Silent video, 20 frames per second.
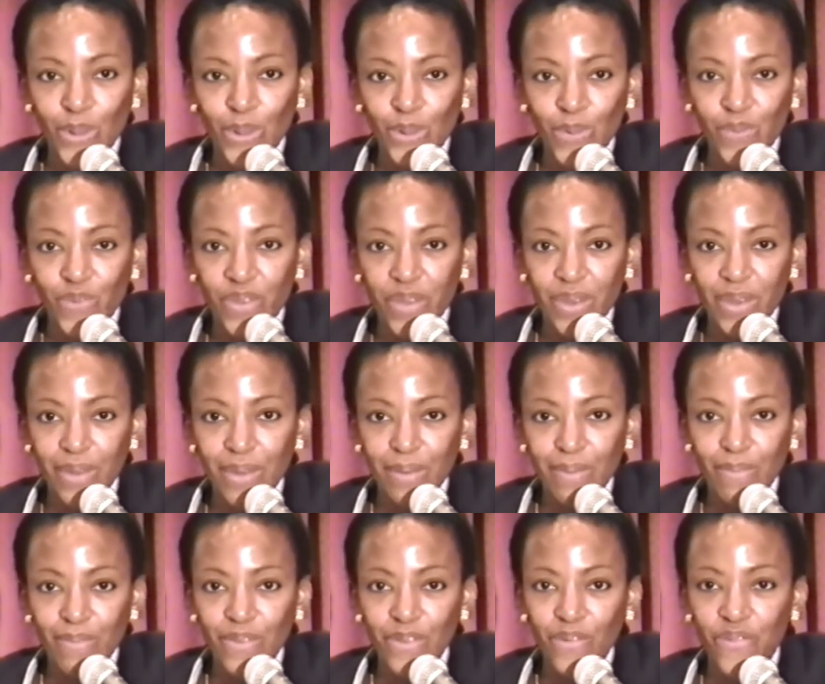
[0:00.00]
the
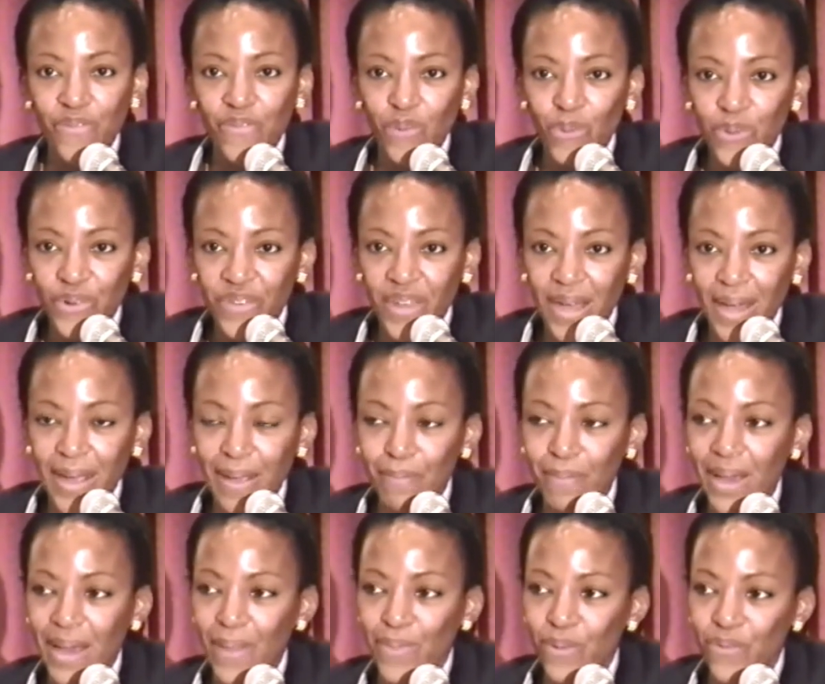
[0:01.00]
full-time
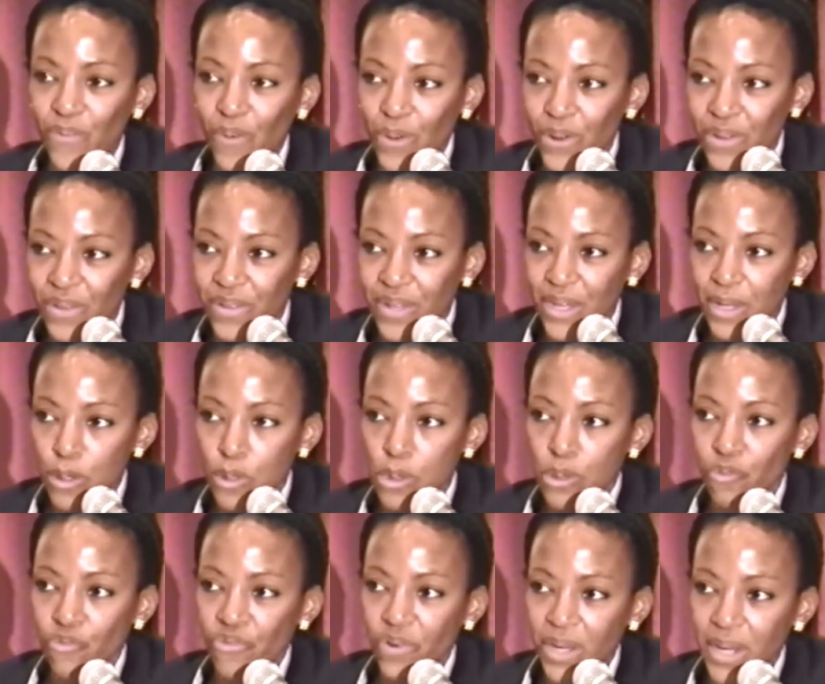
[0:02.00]
and the volunteers
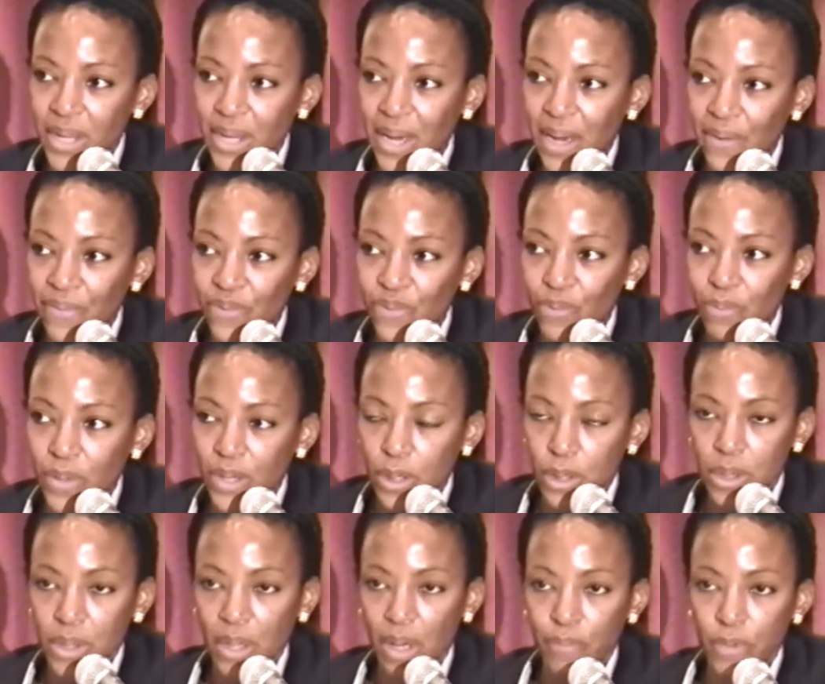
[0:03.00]
really have to mix.
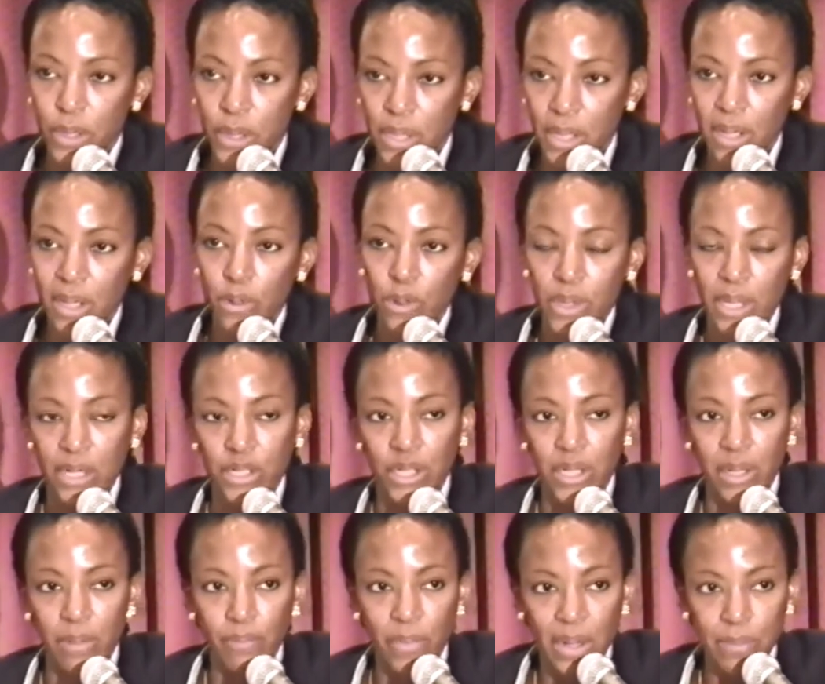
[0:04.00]
I mean, CLO is actually
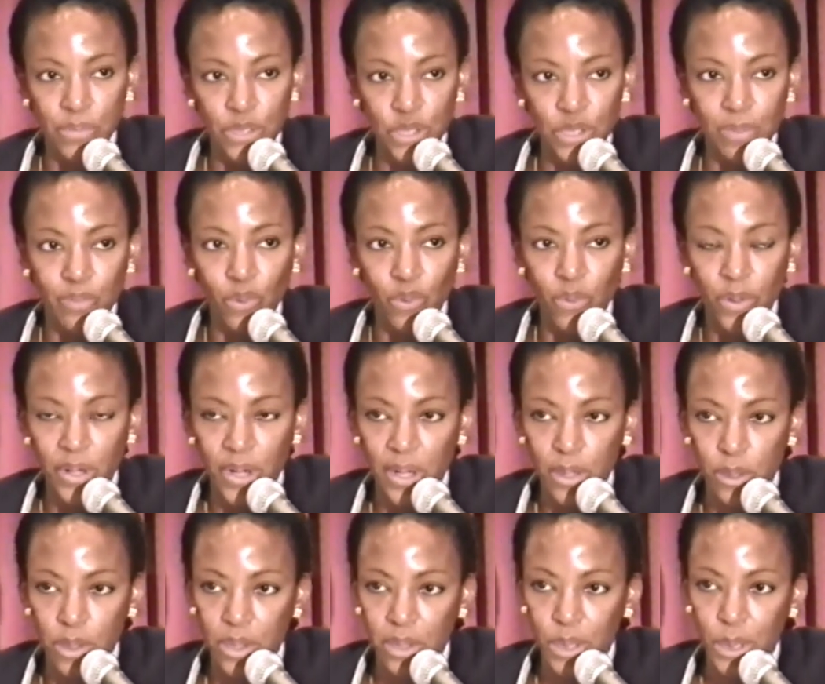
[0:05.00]
a membership
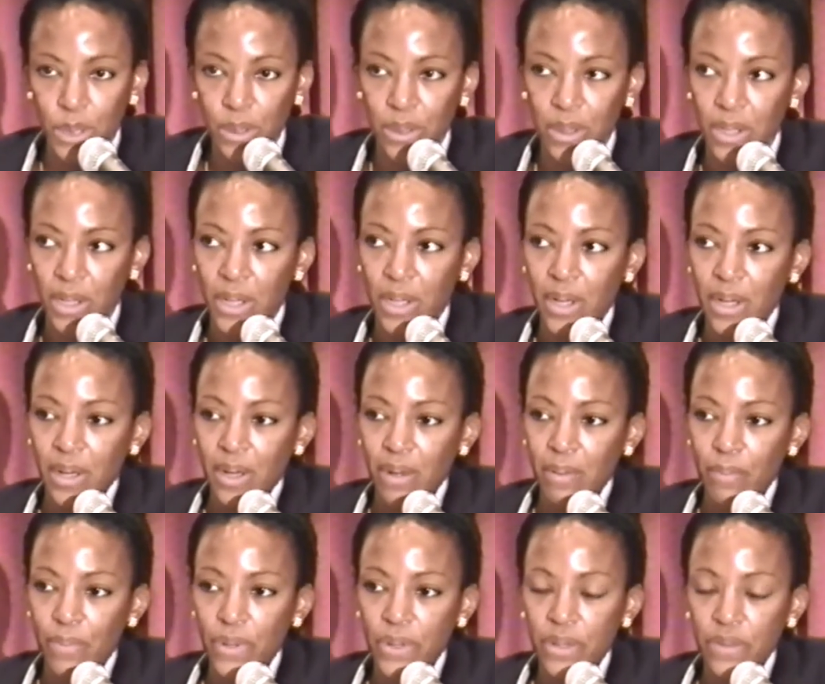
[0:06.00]
organization,
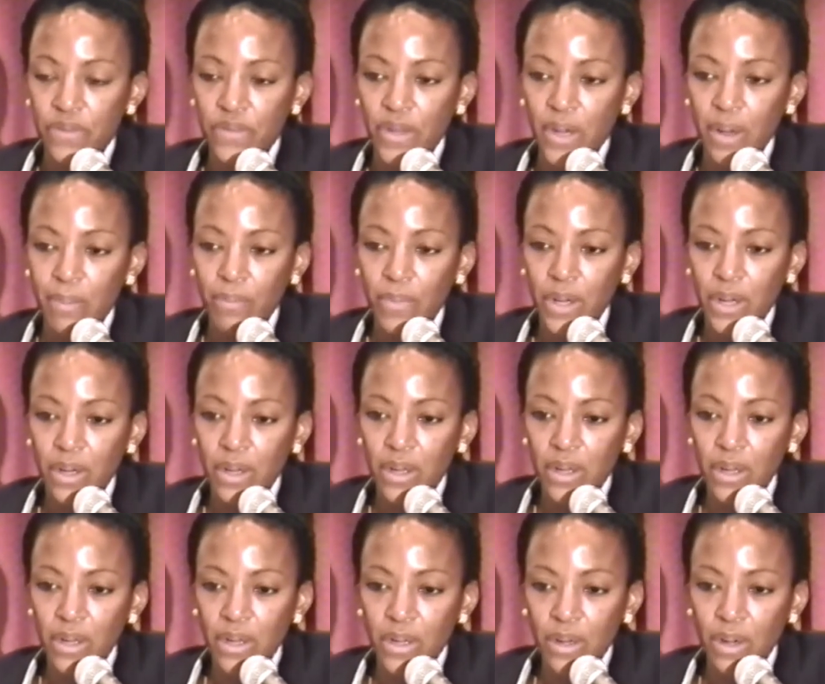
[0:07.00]
but
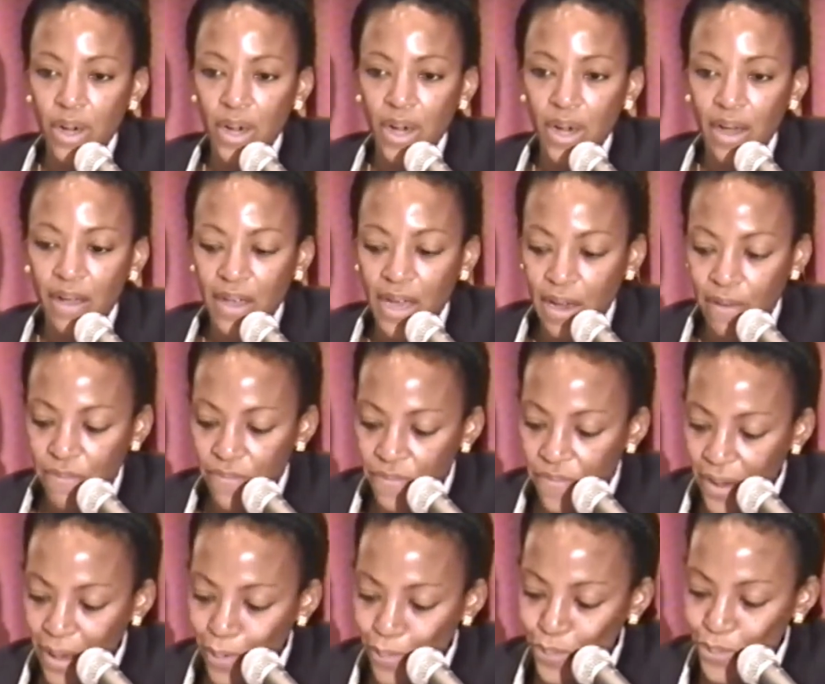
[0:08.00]
I have
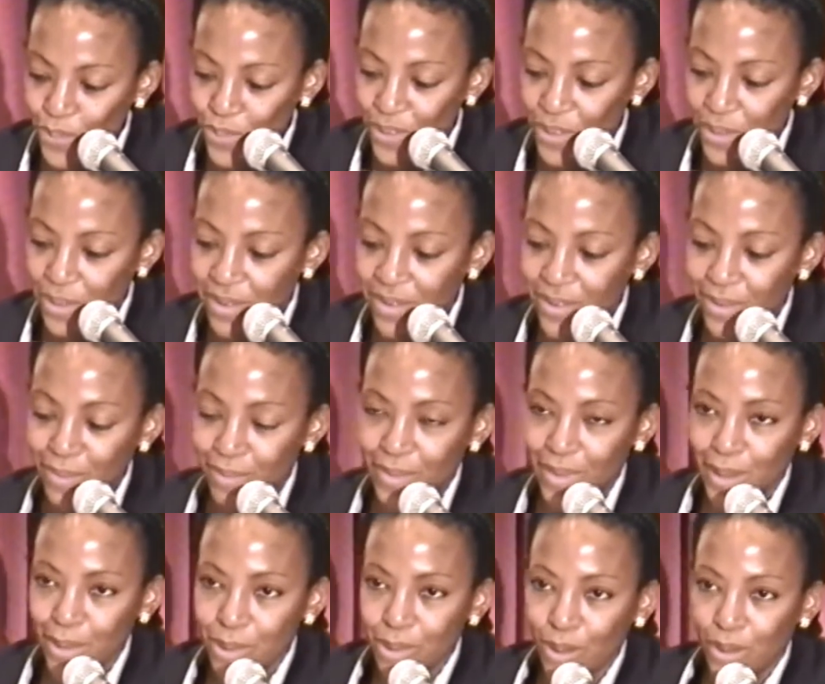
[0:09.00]
found that
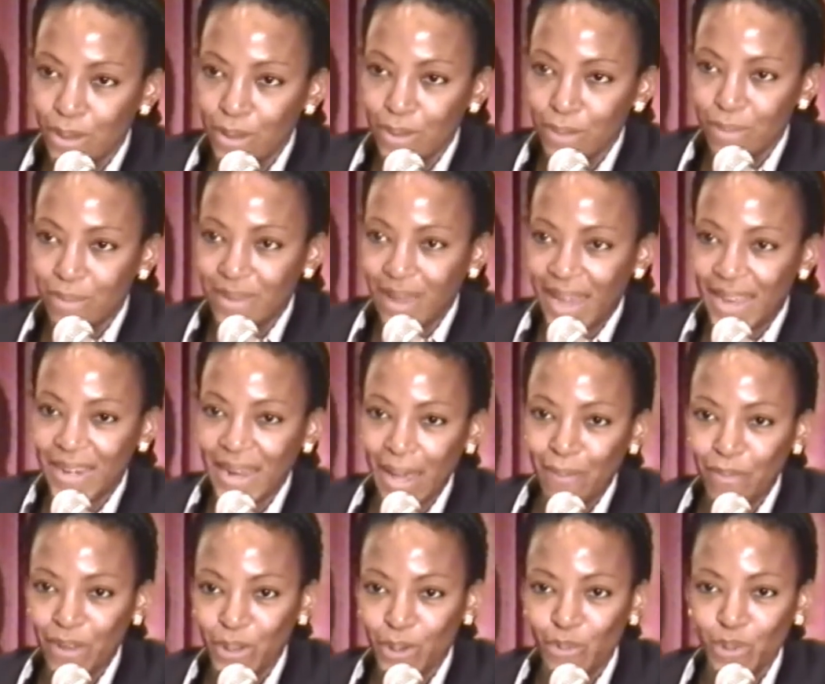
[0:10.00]
there's a
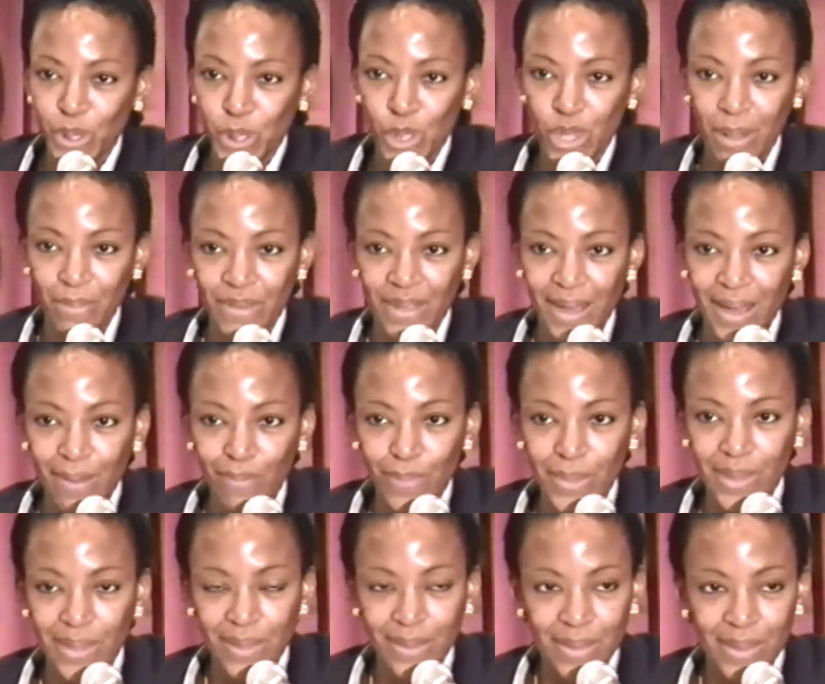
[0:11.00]
dynamic, which sometimes
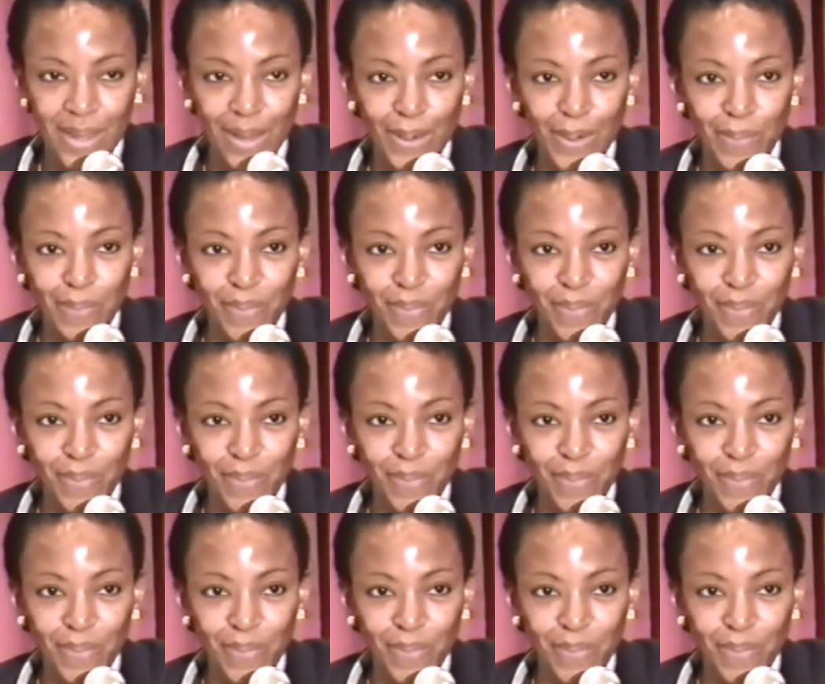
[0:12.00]
is a